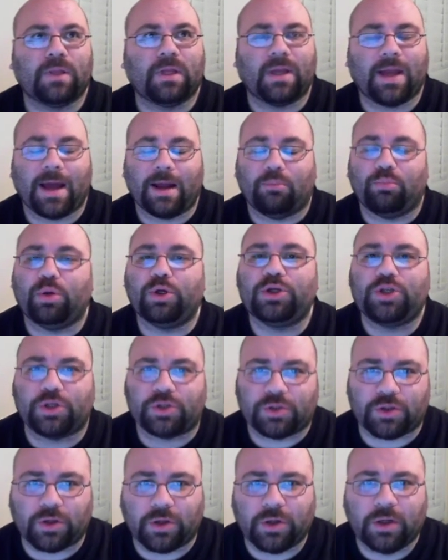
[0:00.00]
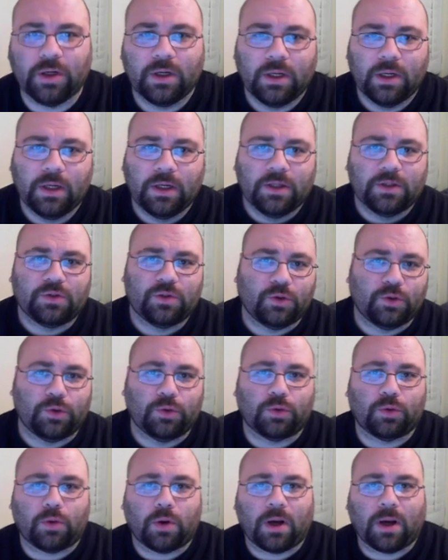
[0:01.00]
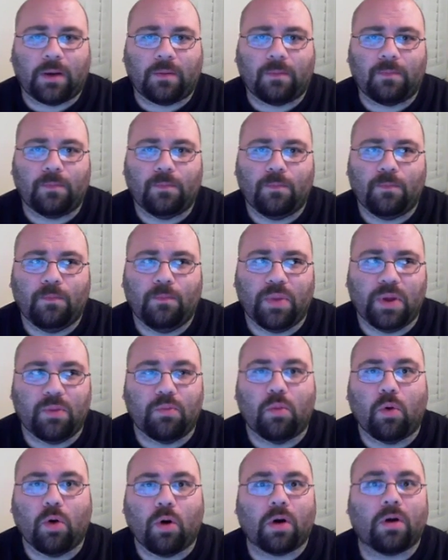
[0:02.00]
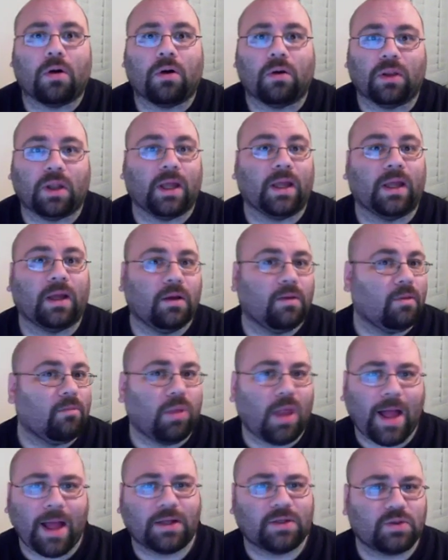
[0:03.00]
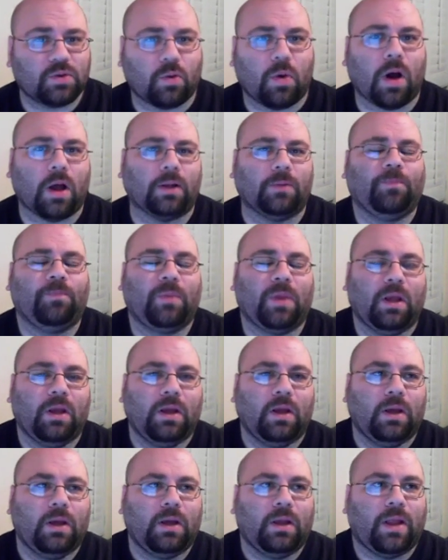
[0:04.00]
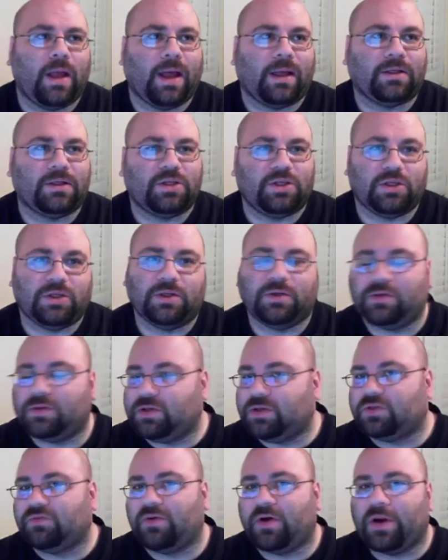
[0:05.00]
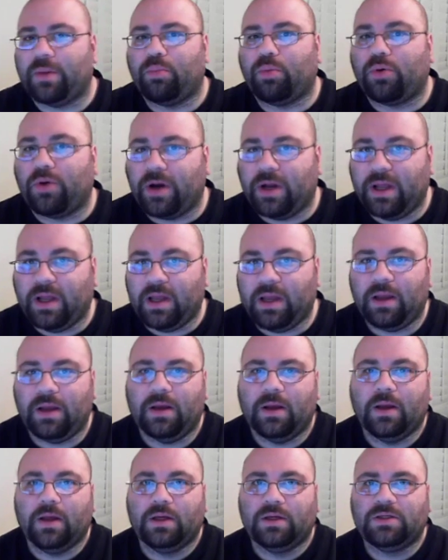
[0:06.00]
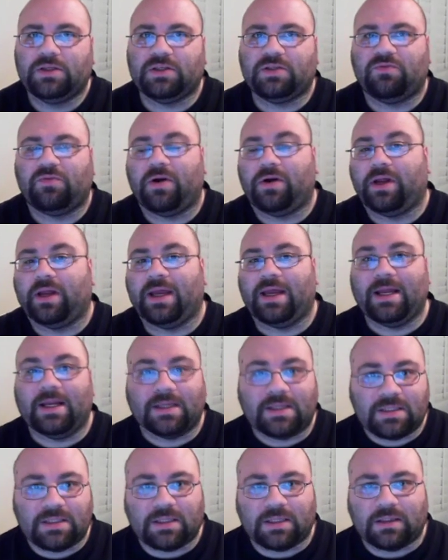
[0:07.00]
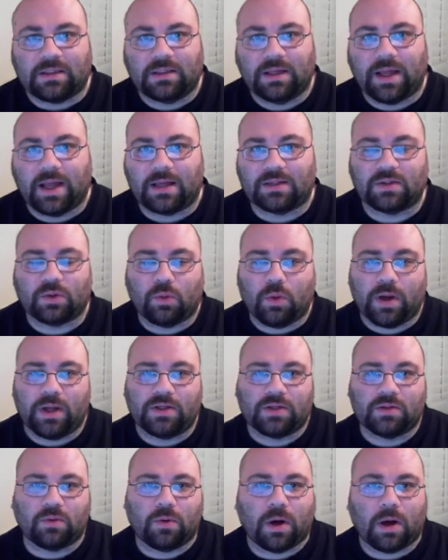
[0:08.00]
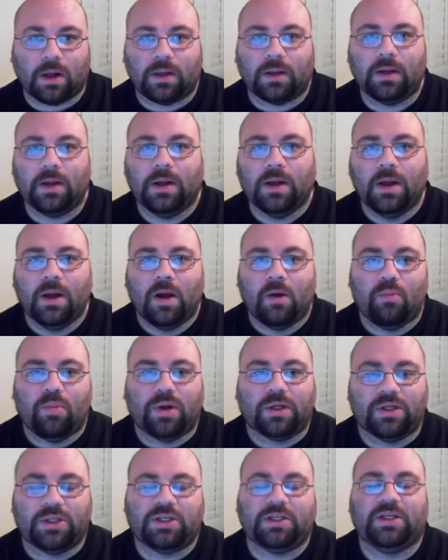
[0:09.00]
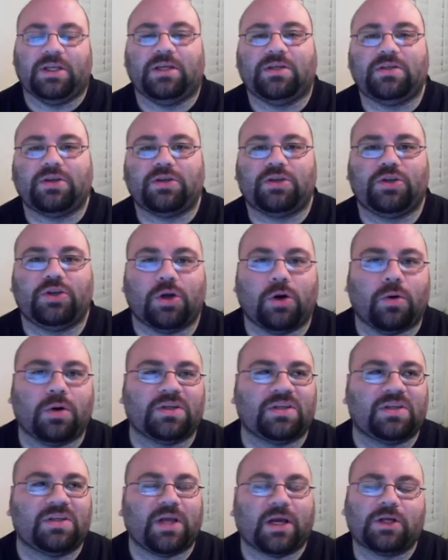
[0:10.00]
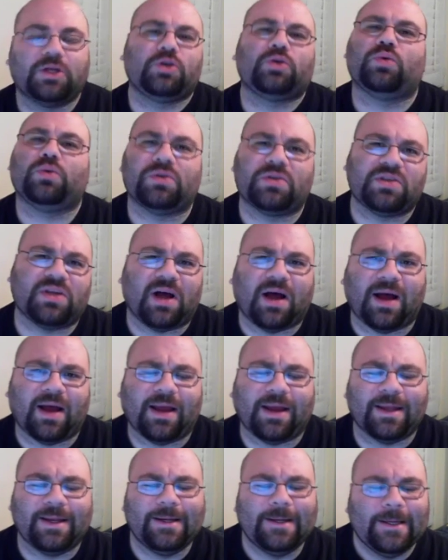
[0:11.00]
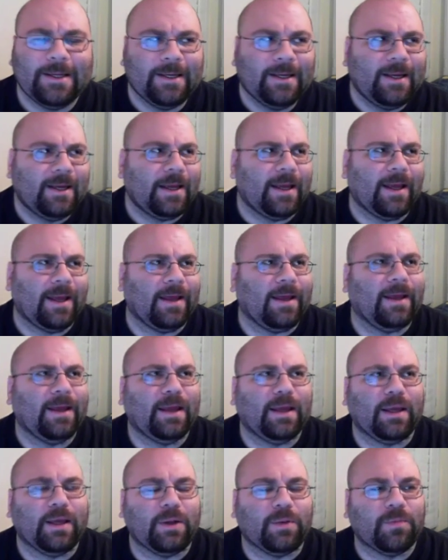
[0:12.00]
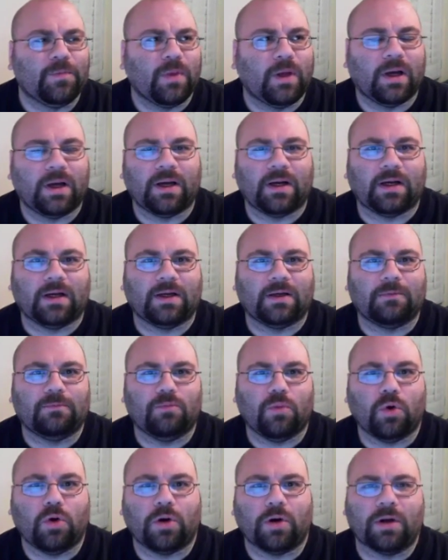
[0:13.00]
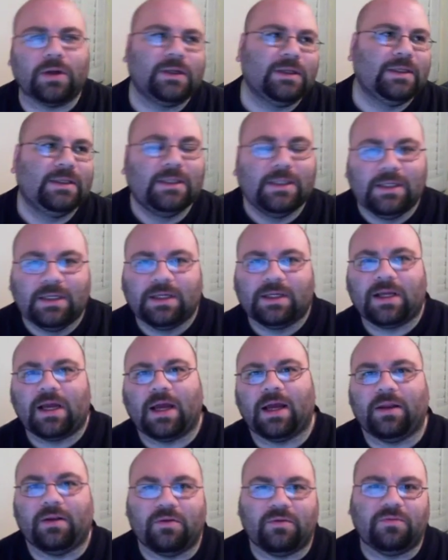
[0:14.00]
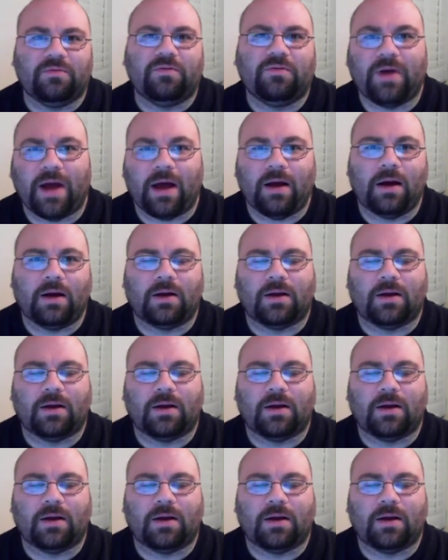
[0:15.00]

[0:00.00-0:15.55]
kind of pushes her to be more like the Black Swan. That she's very pretty, she's very innocent as a White Swan, but she needs to show a sexual side, a more kind of